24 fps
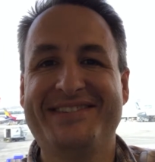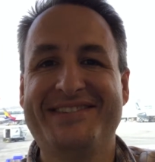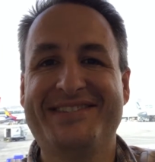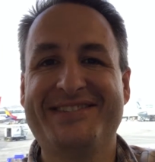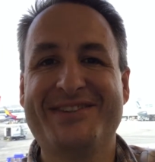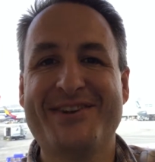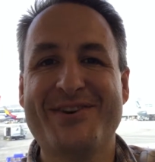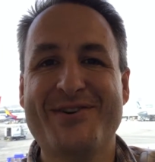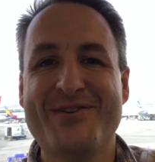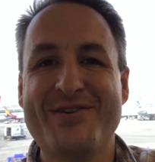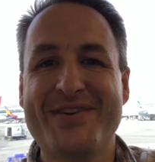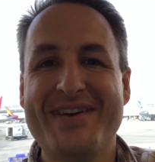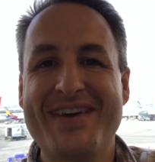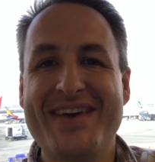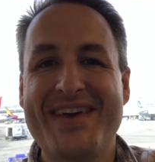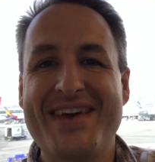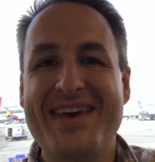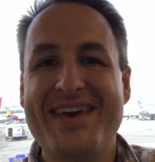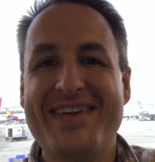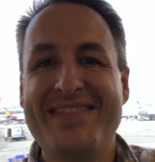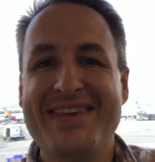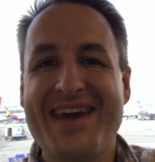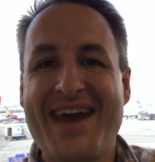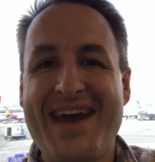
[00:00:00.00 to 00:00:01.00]
And so
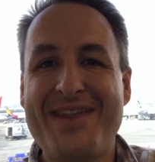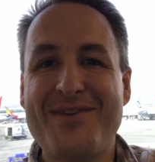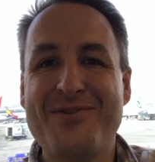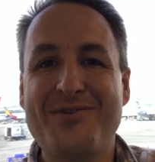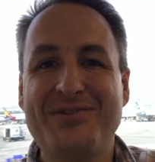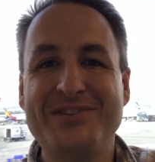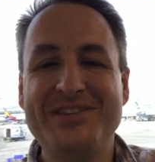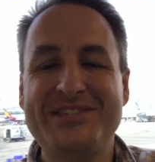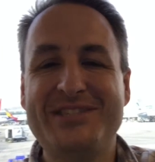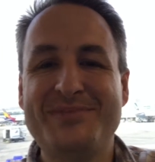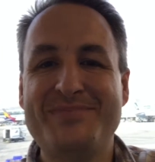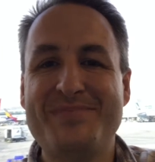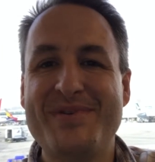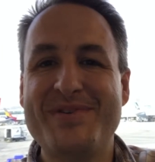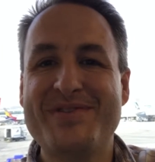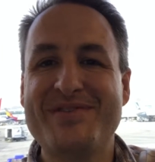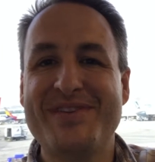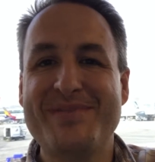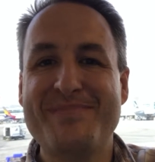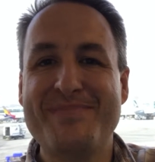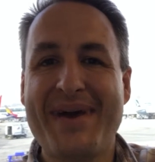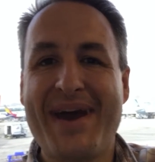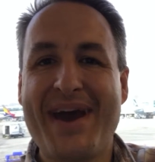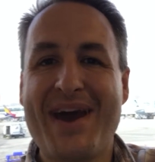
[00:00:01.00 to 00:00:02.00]
that Holy
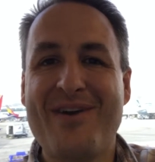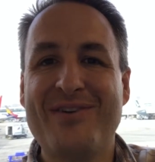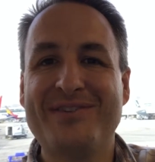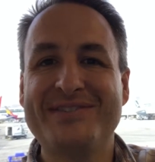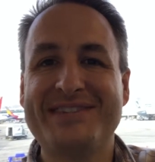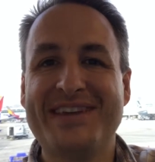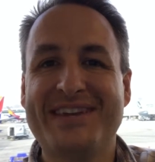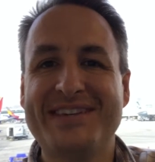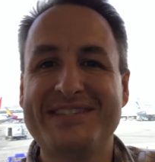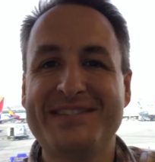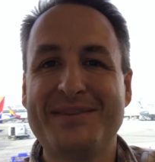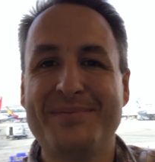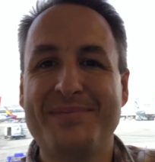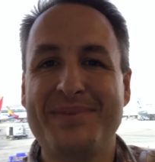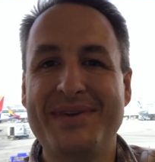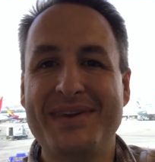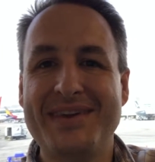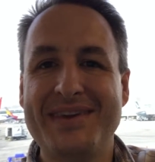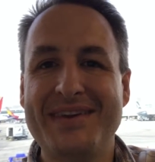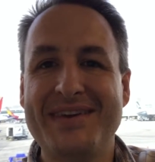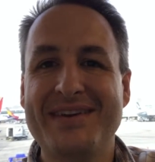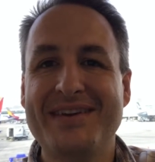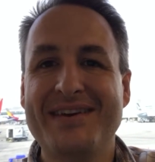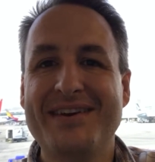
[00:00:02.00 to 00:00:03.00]
Spirit empowers us to
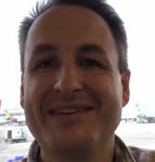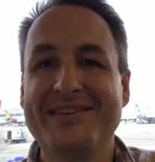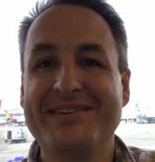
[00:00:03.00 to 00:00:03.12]
be